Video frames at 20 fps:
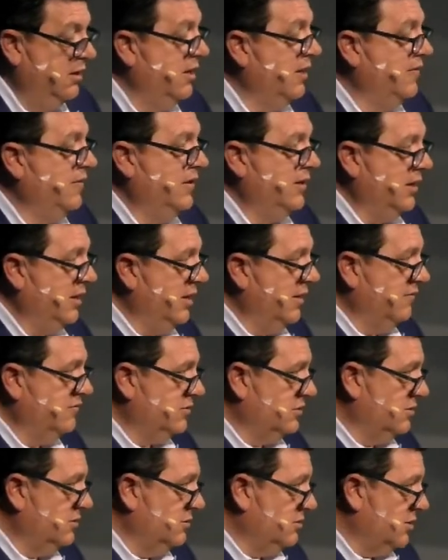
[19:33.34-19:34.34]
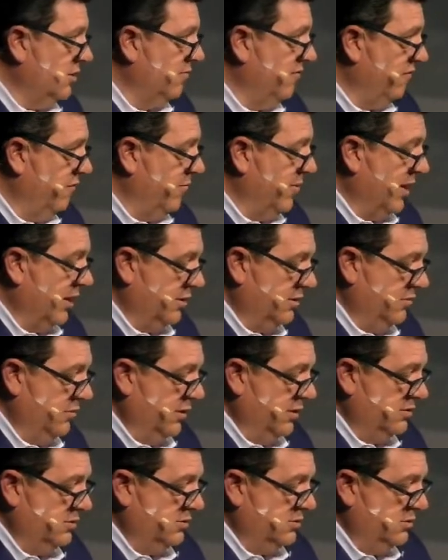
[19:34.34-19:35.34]
And then He gives some of it back to
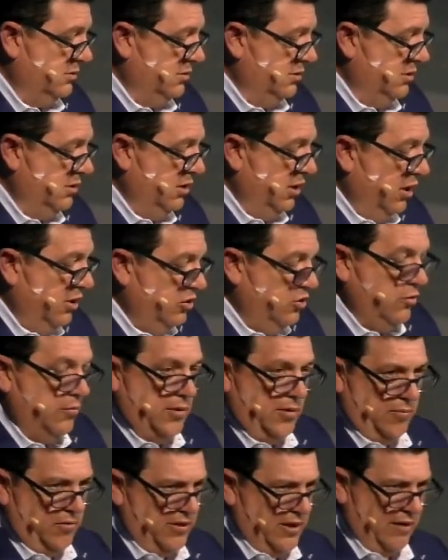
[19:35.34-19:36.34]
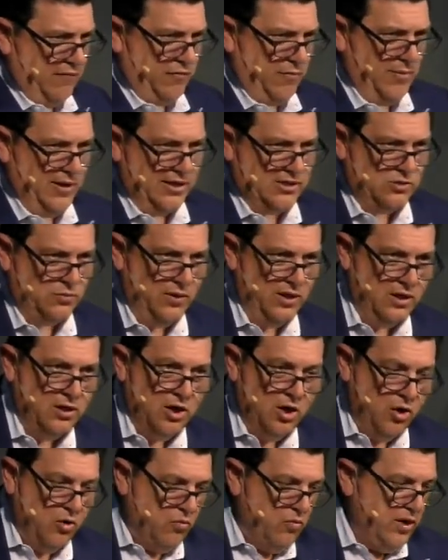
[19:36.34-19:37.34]
us. Do you remember that from last week?
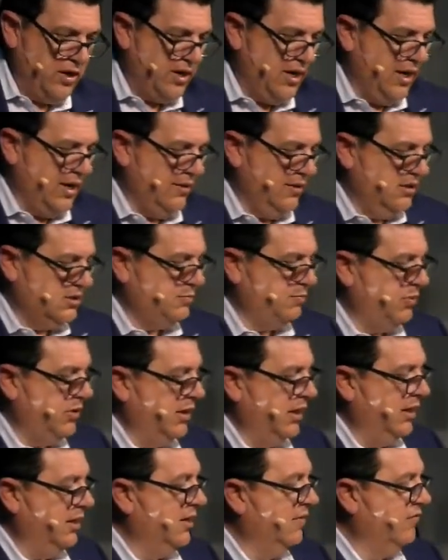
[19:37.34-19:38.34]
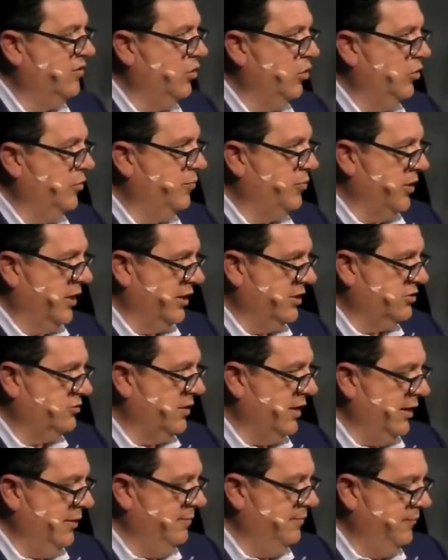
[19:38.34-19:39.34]
Rick had this plate of gold bricks,
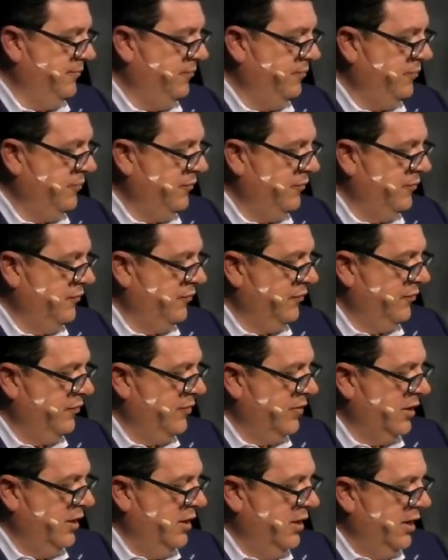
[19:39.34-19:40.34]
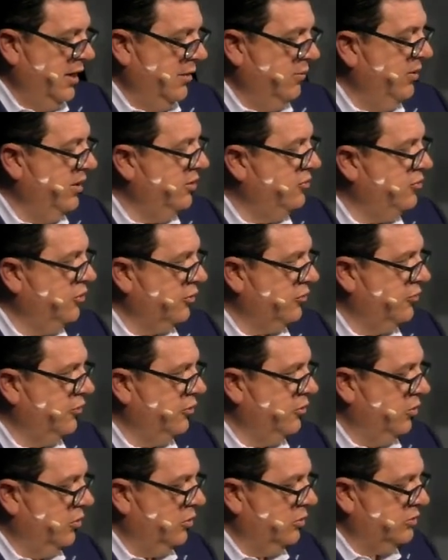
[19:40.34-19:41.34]
right? And when he took the
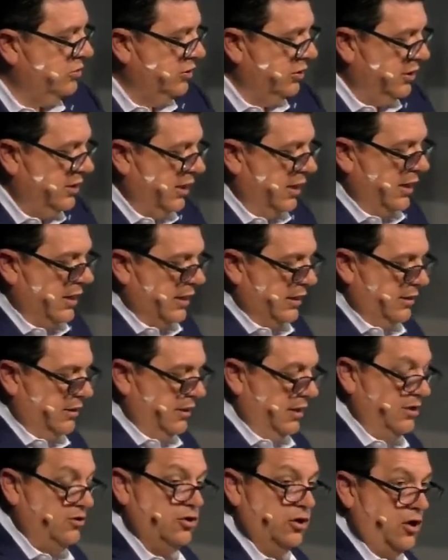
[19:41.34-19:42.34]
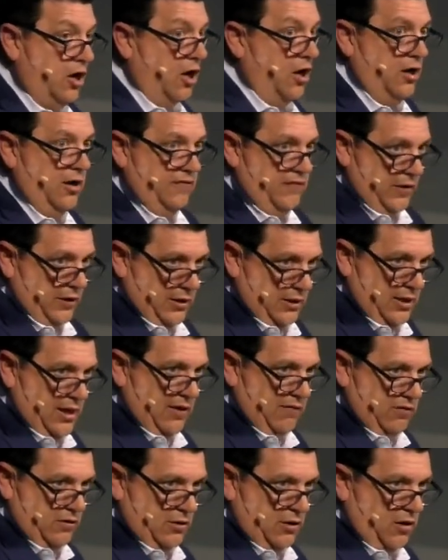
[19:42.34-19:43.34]
gold to God, he took all of it and
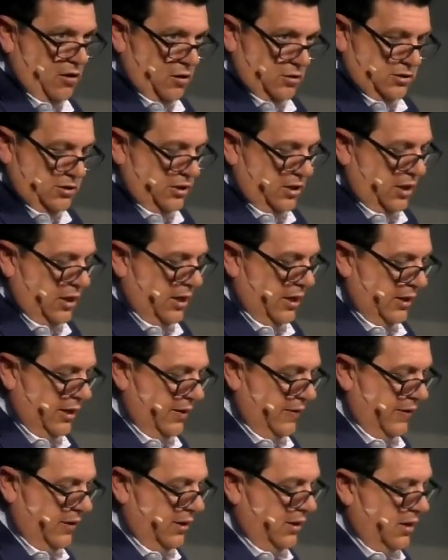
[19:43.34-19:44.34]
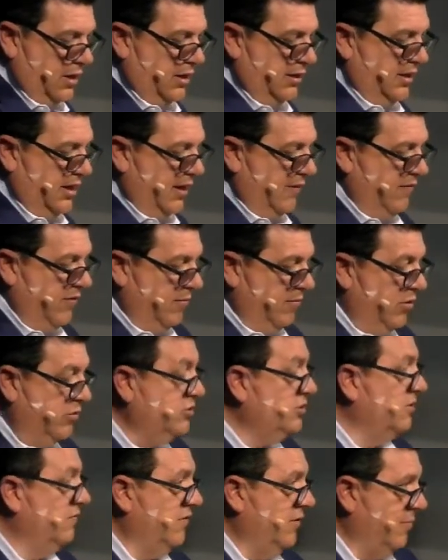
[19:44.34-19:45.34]
gave it all to God, and then God gave him
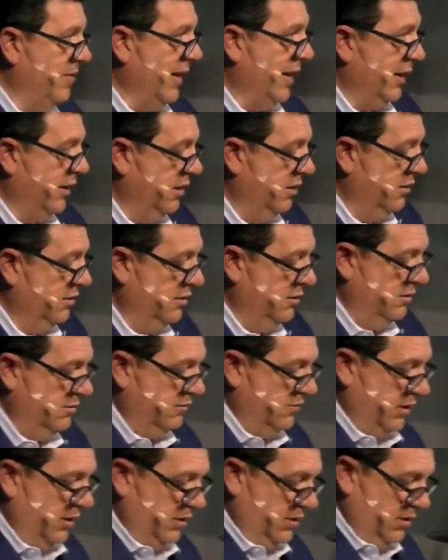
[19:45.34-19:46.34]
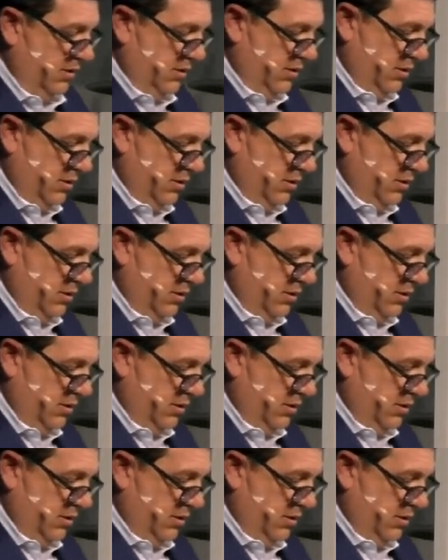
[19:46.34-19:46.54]
most of it back, right?